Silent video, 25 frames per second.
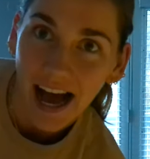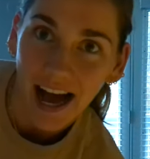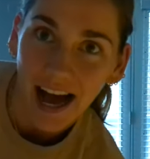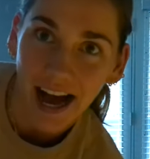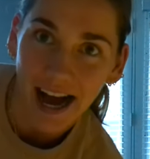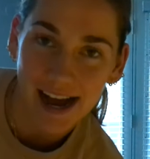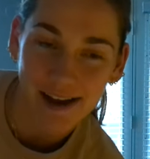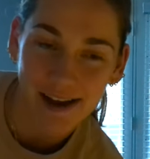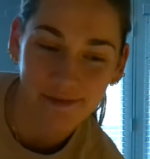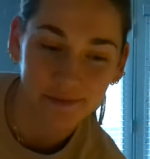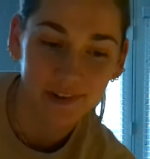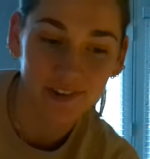
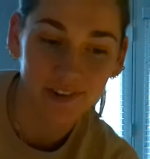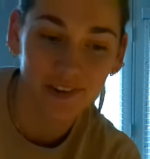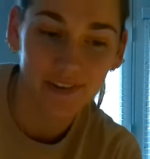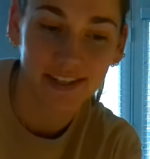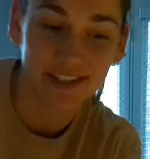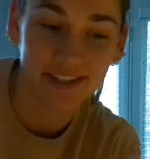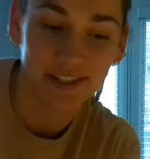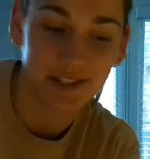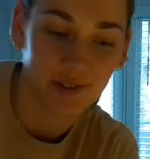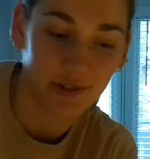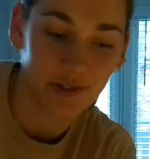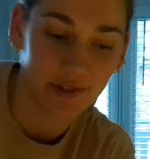I'm
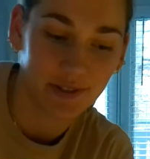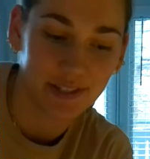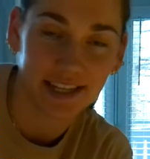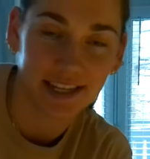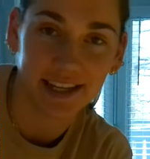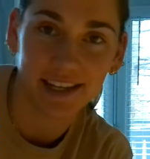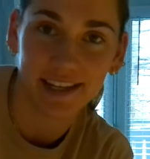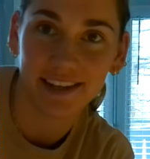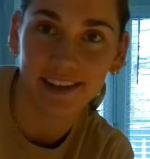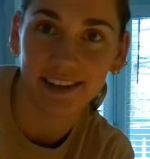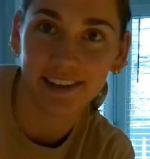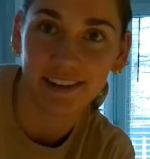going to sit
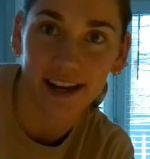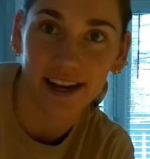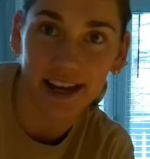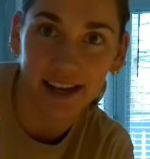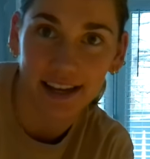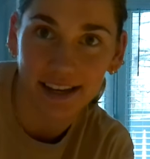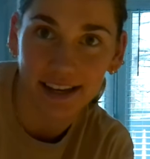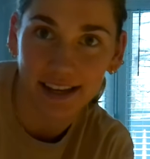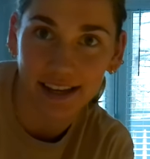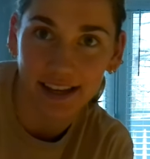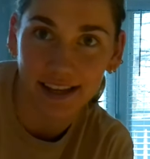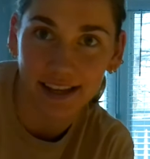here
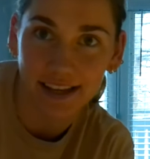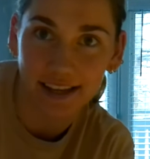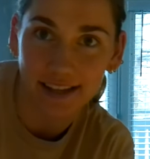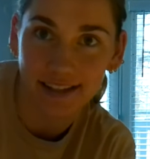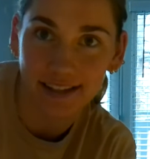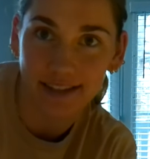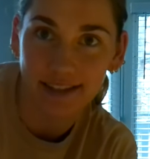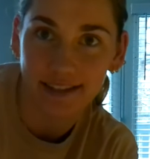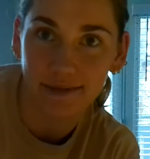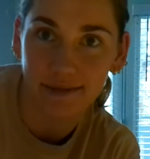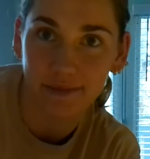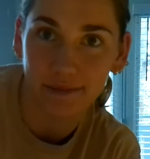and
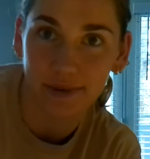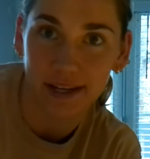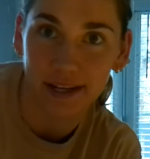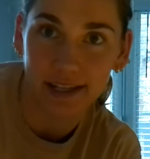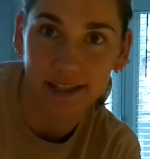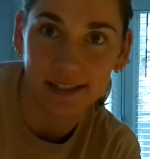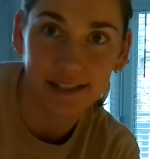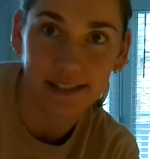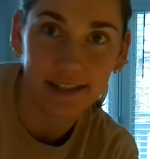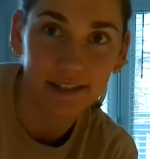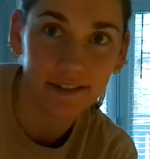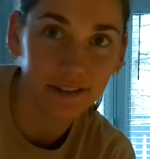eat my
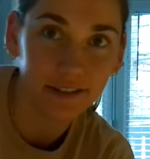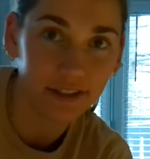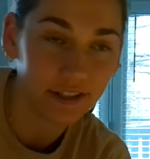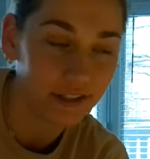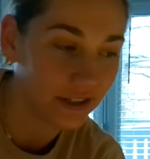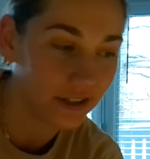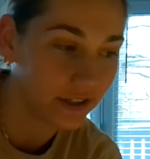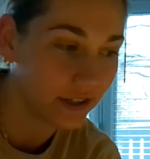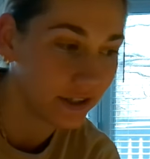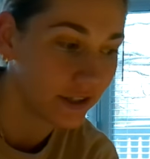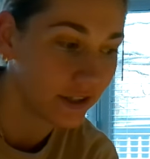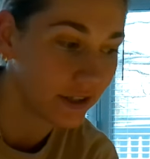
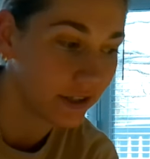dinner,